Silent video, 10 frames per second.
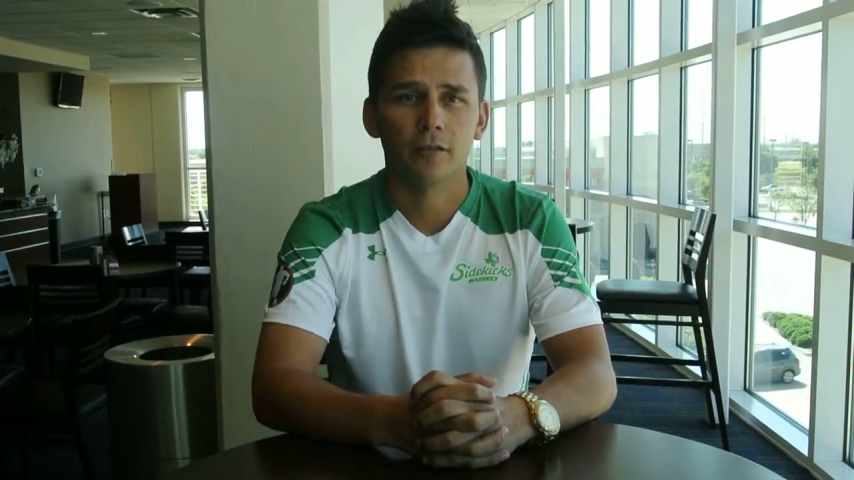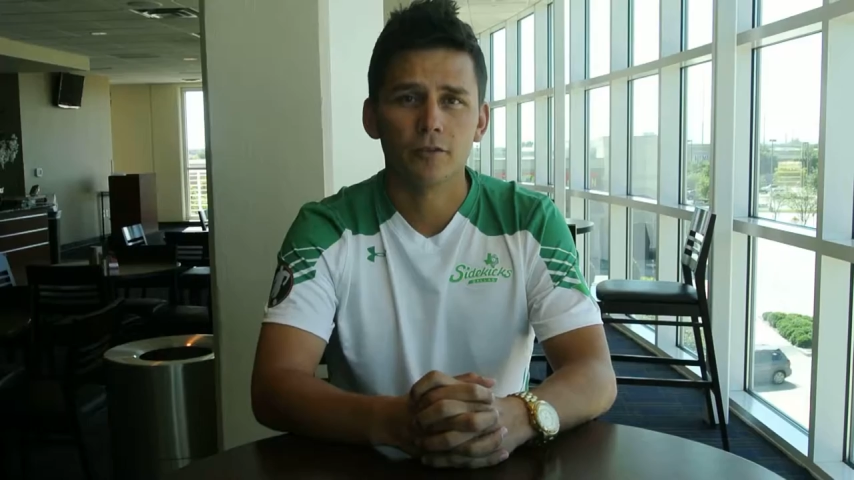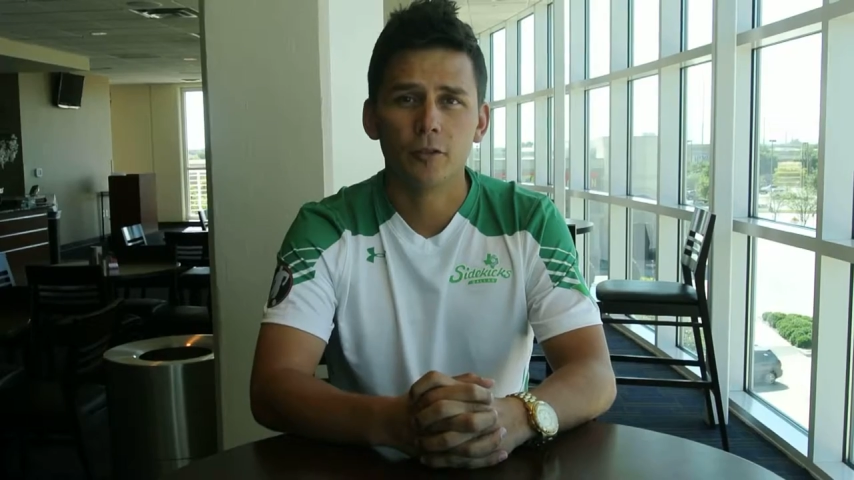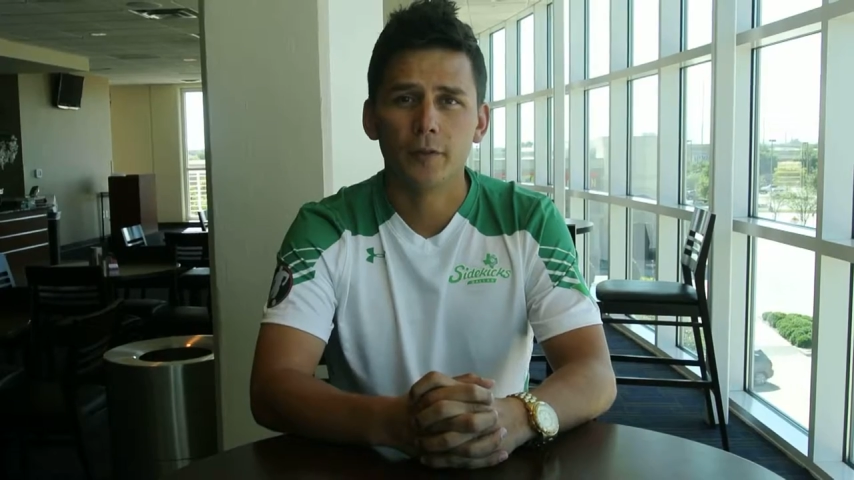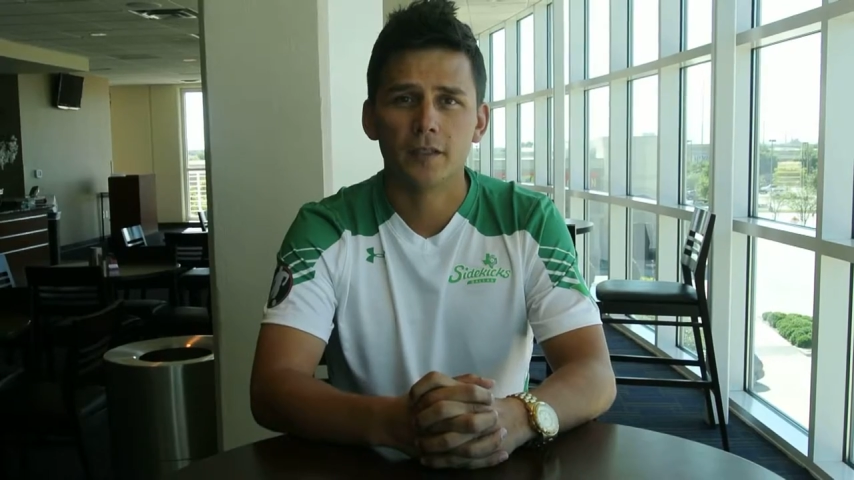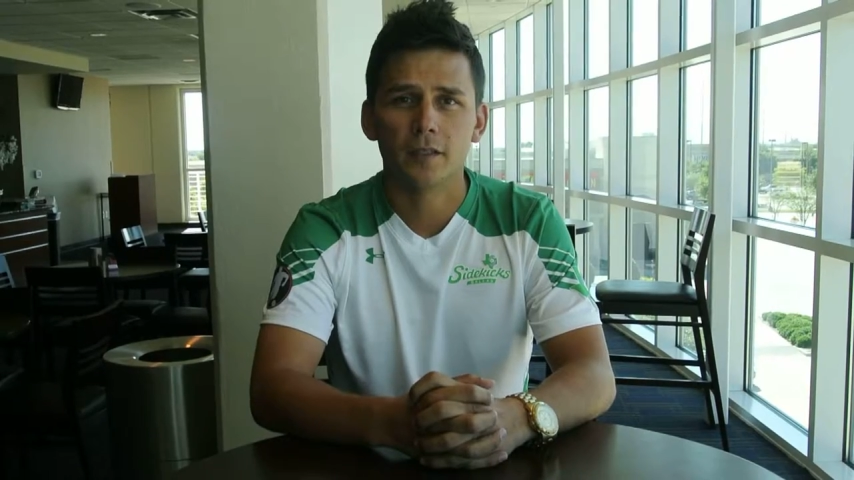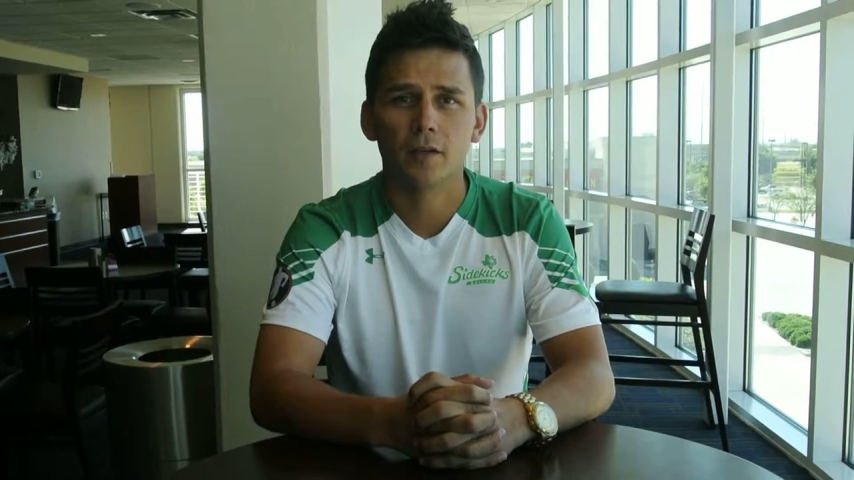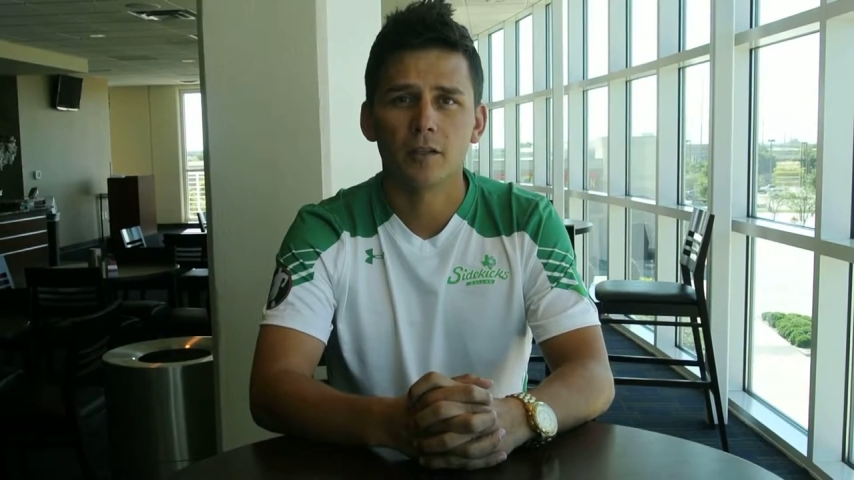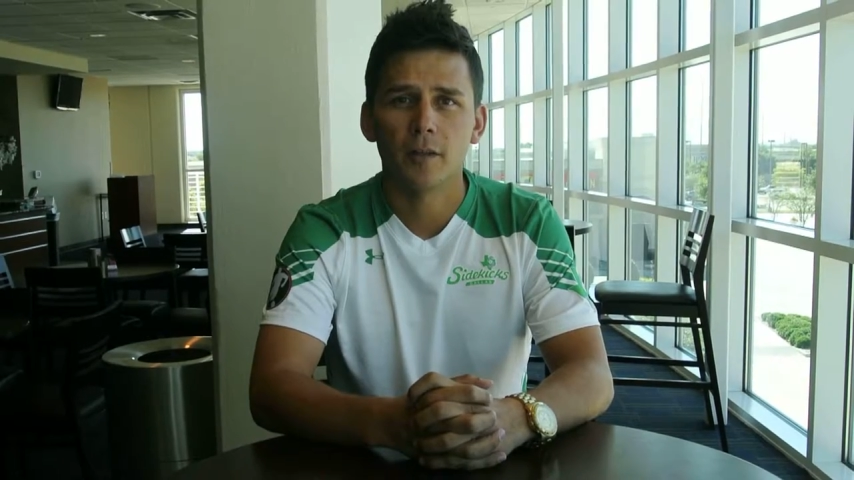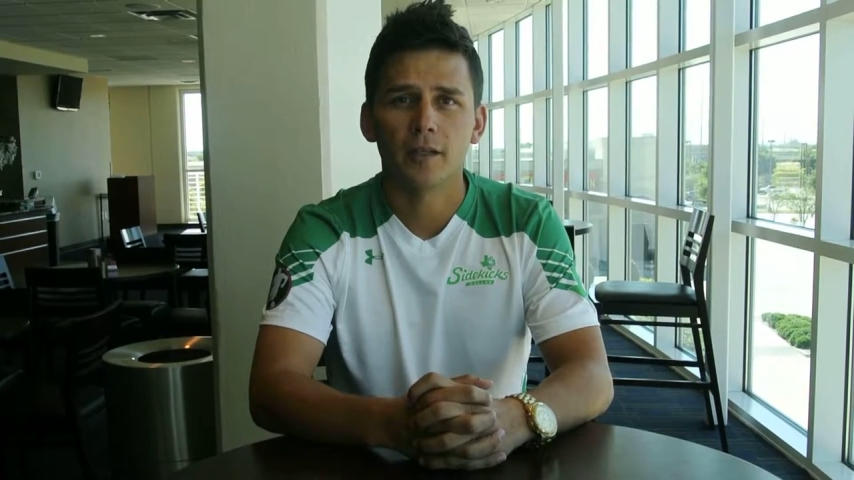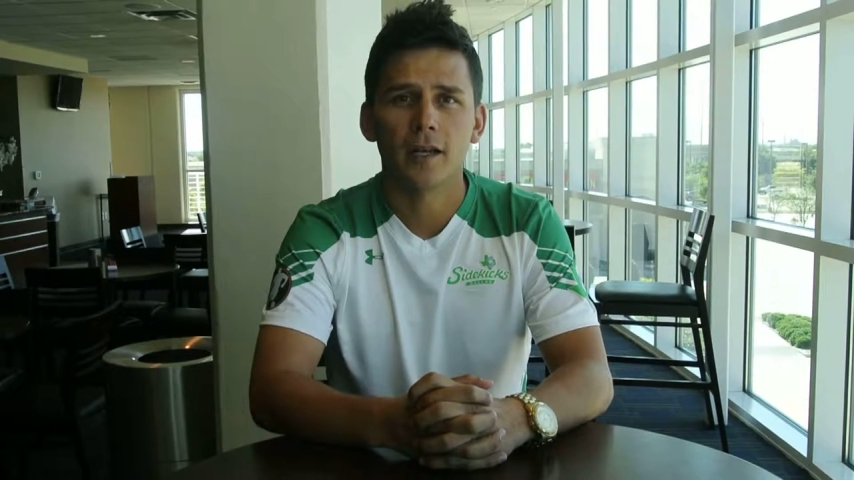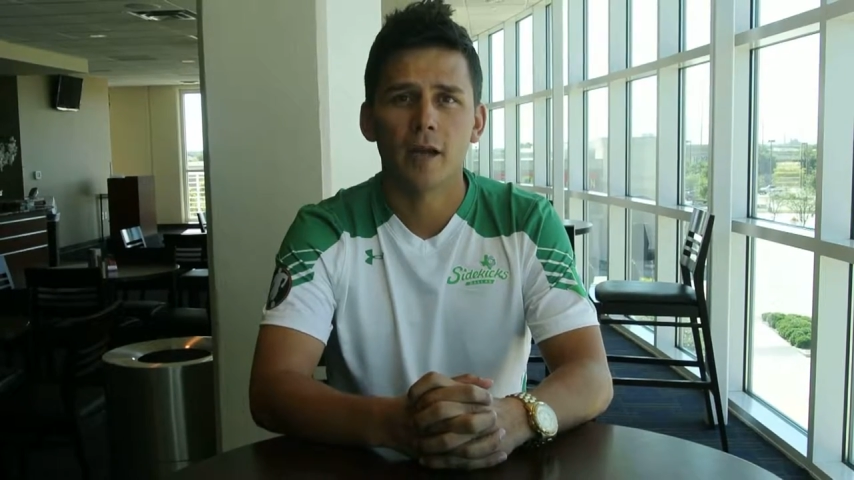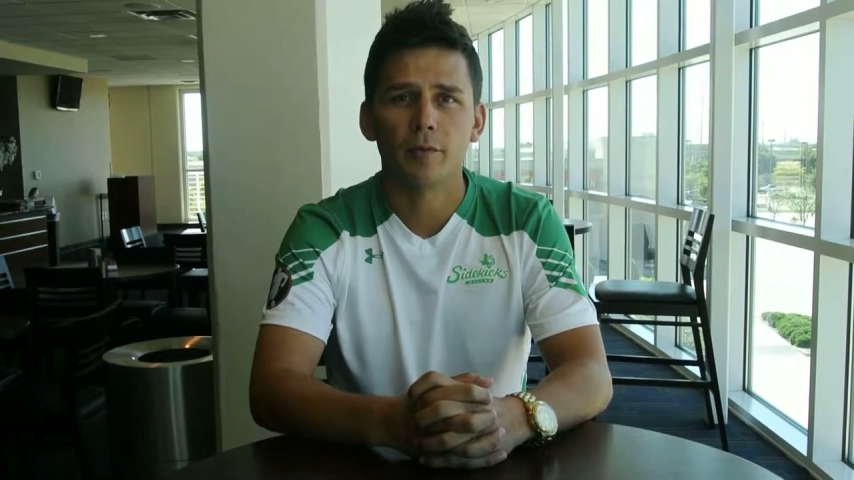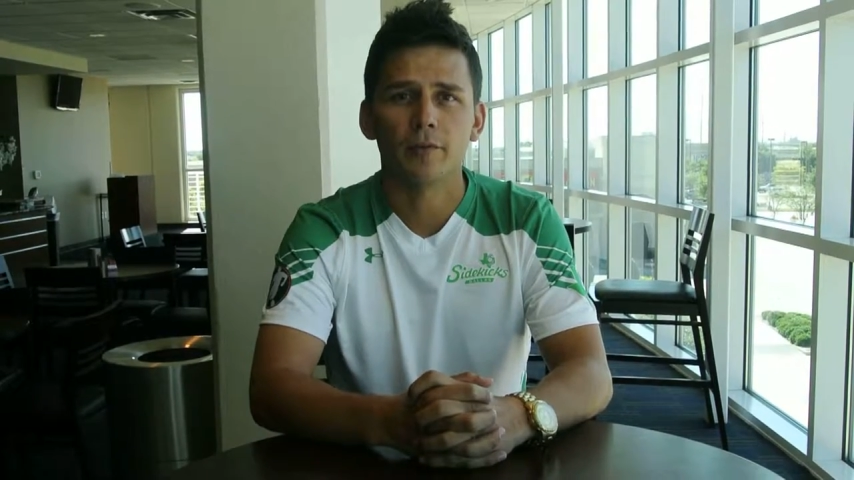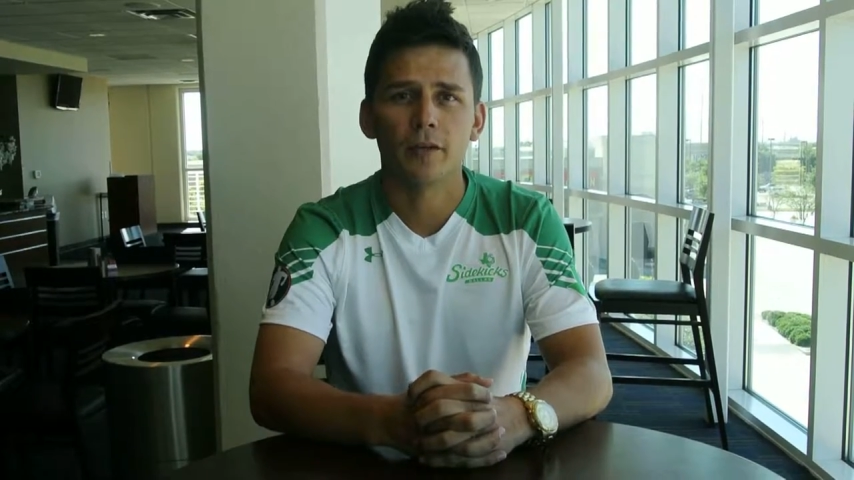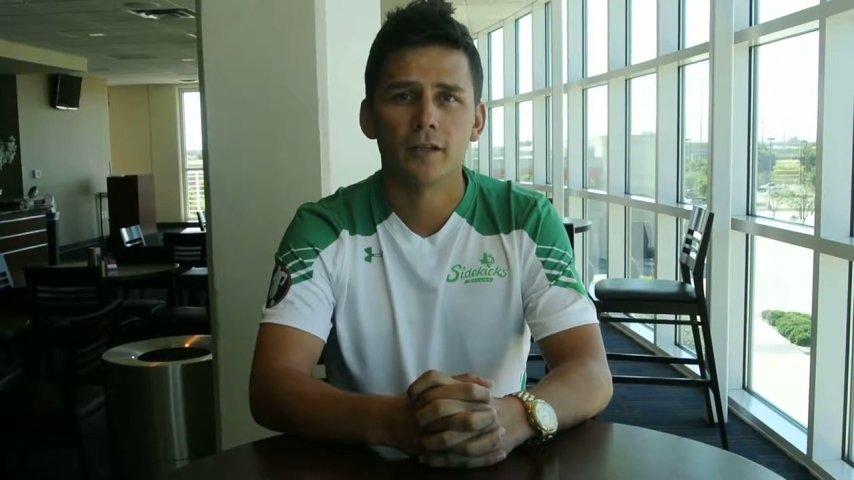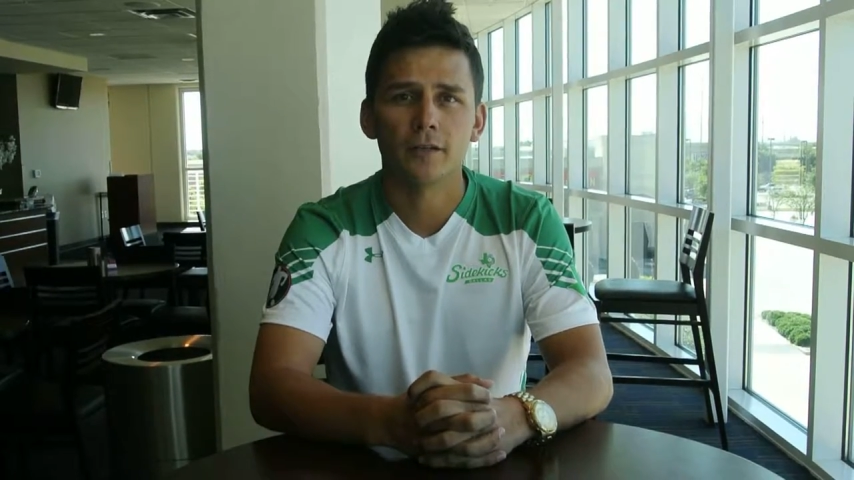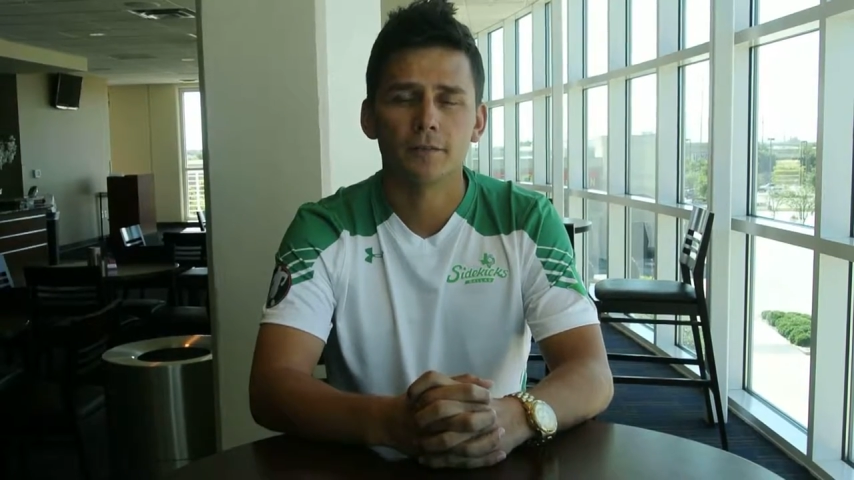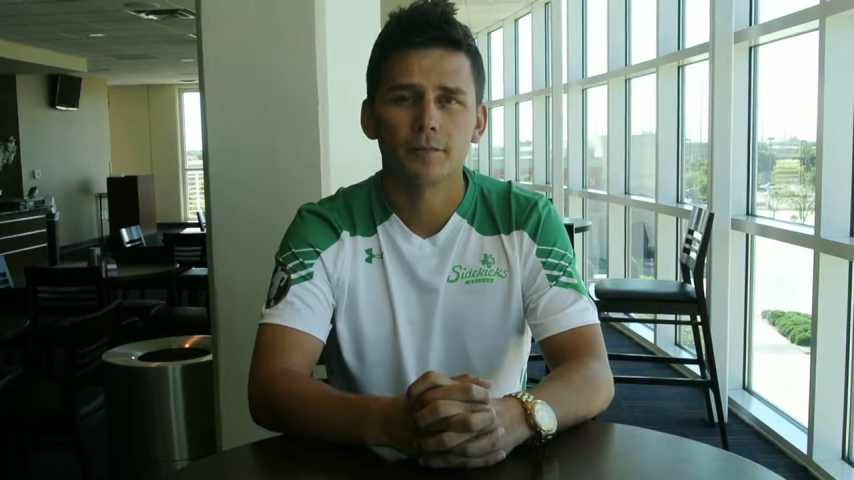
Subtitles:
2 weeks ago to make that happen for us.